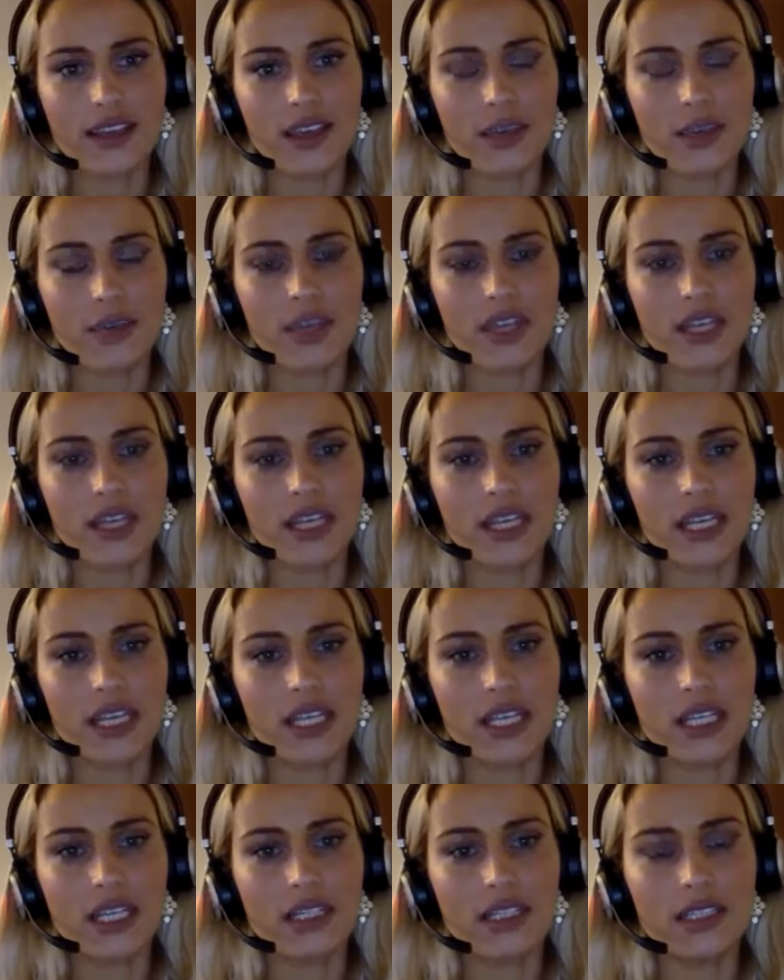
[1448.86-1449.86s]
be
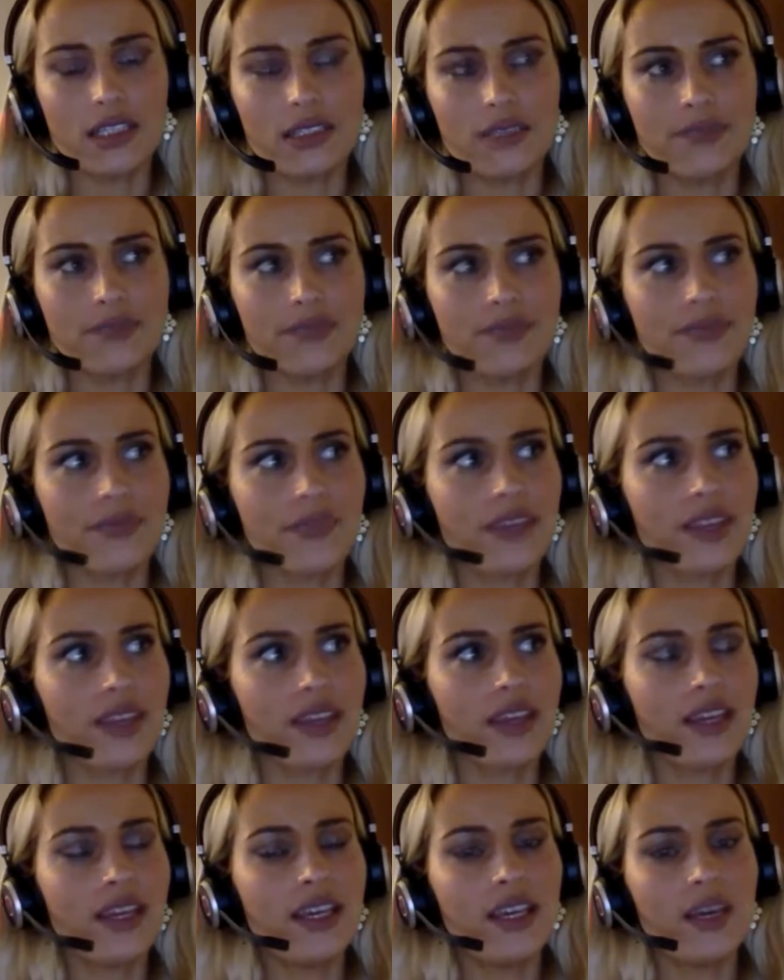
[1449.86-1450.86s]

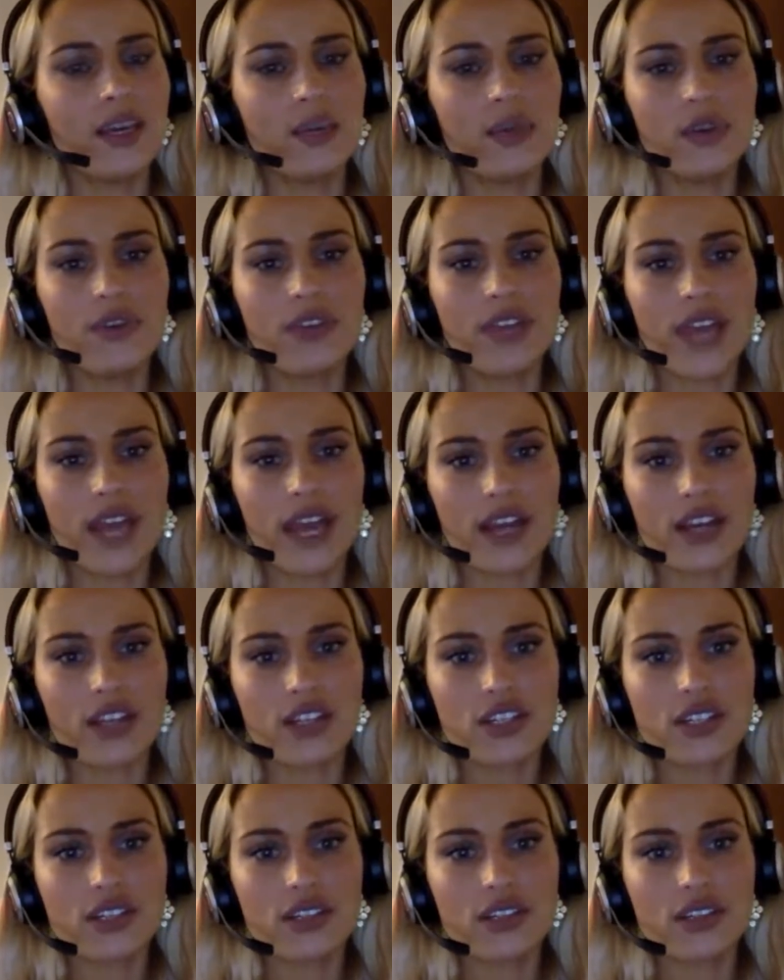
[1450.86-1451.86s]
a
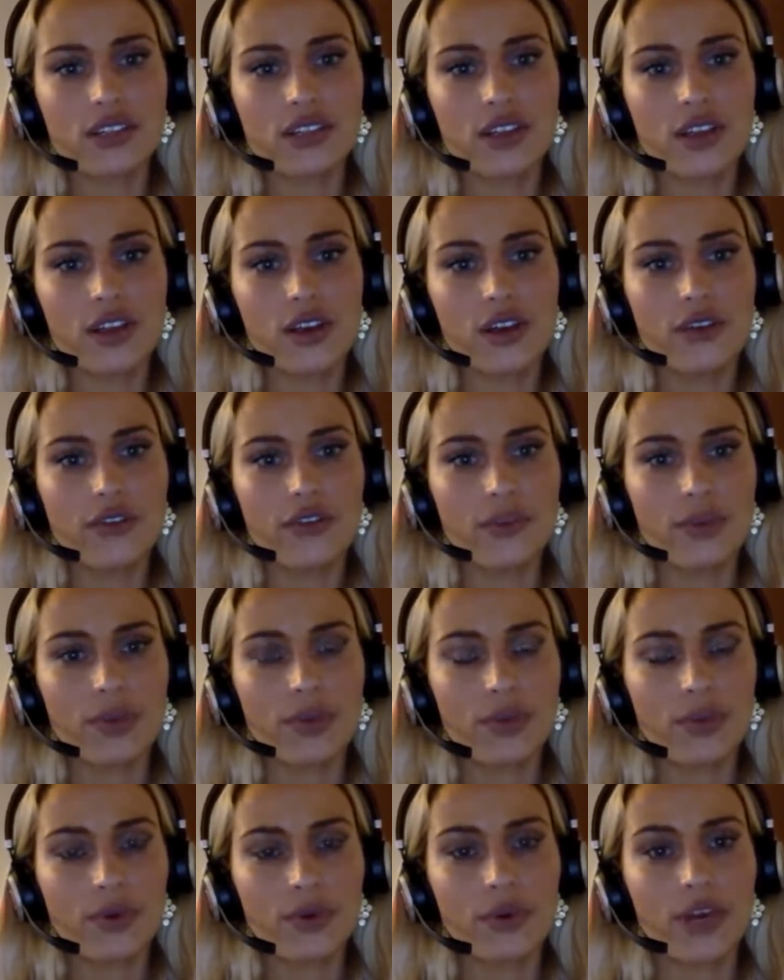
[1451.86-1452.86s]
reaction from
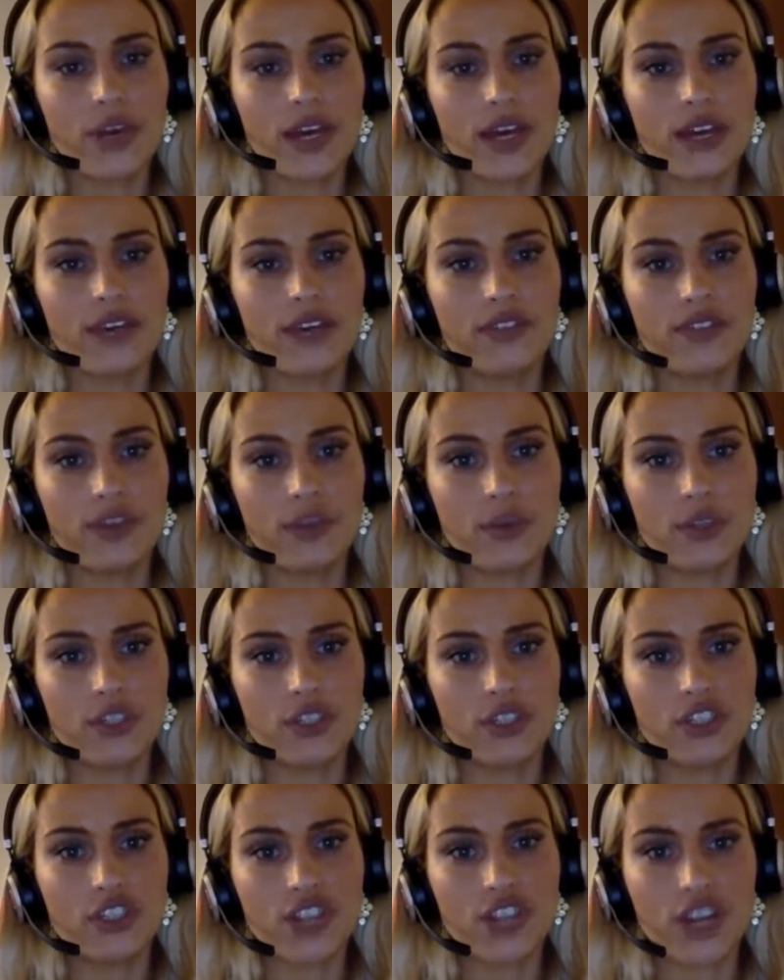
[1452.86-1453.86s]
people that if someone
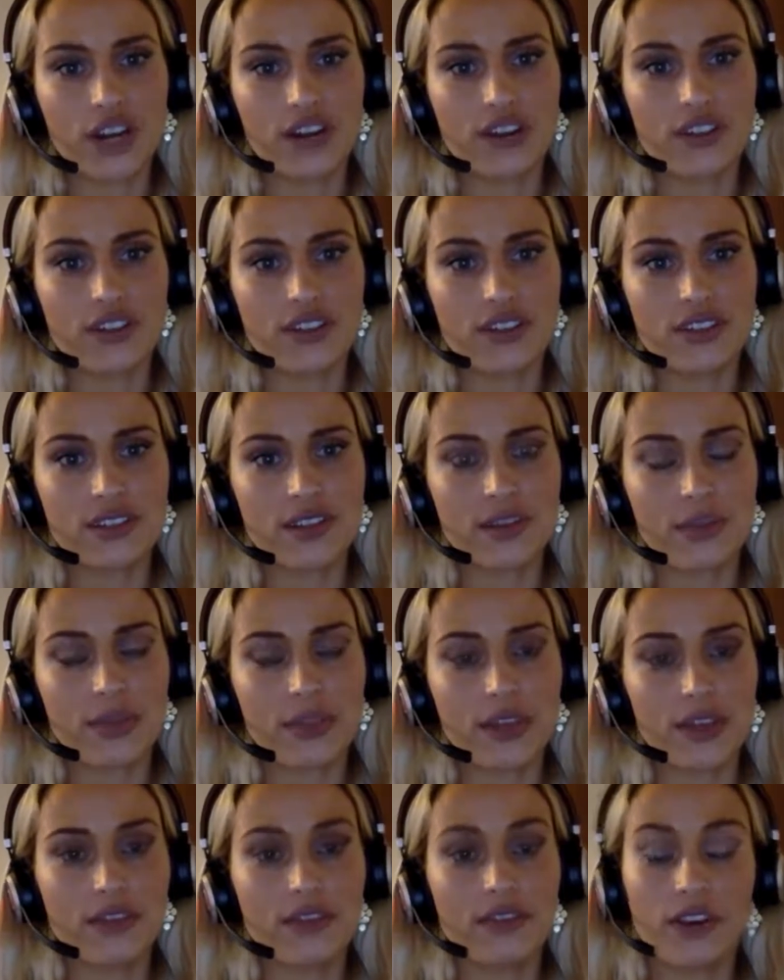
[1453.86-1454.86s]
shares
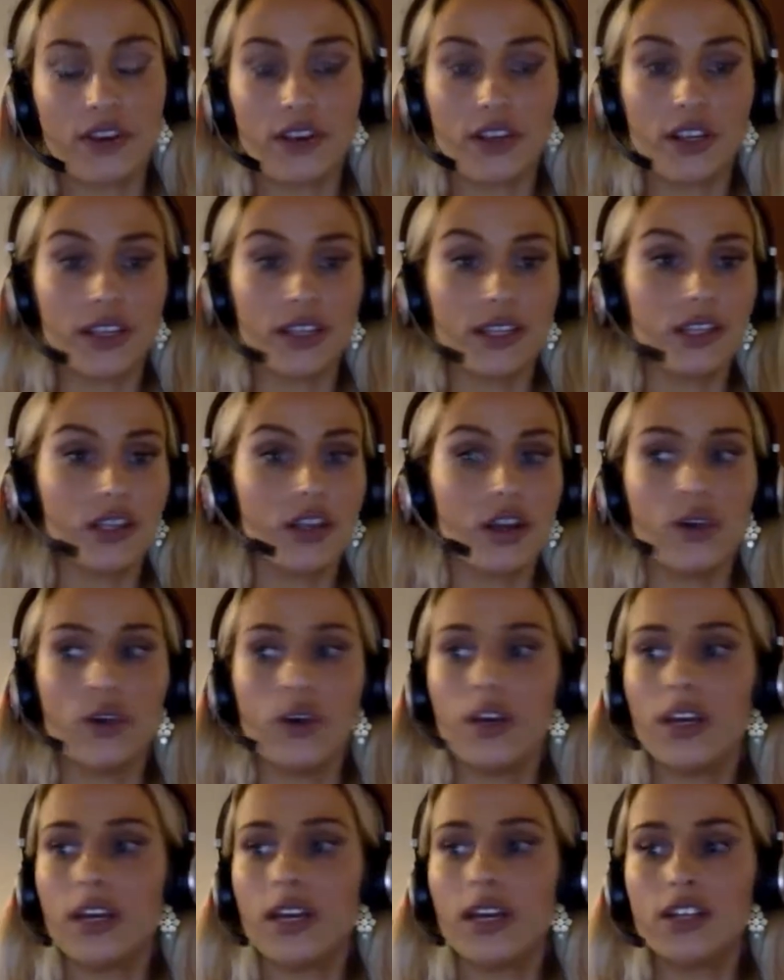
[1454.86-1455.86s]
something very,
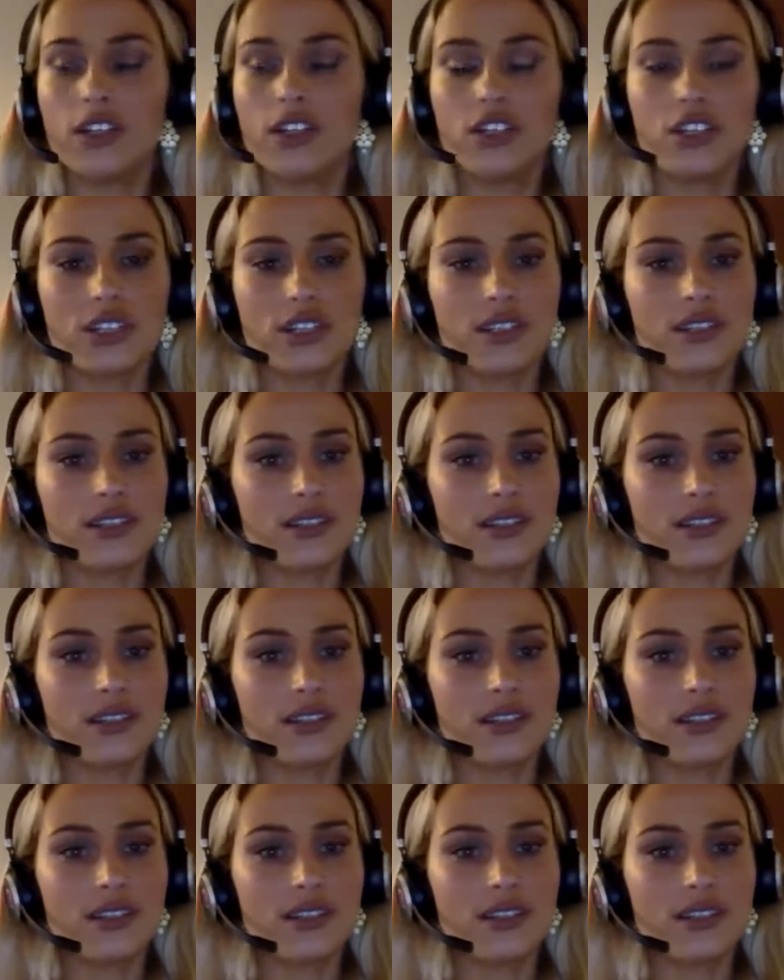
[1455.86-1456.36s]
just